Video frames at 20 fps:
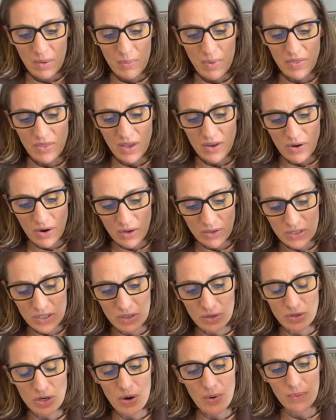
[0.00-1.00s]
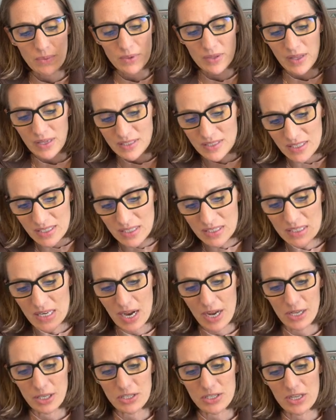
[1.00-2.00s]
but then also go, that's going to
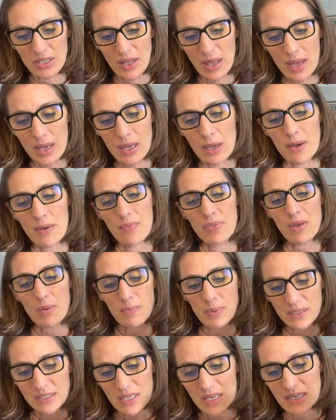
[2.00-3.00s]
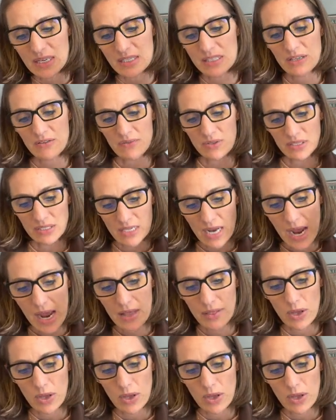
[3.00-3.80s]
tie into like the busyness of the day.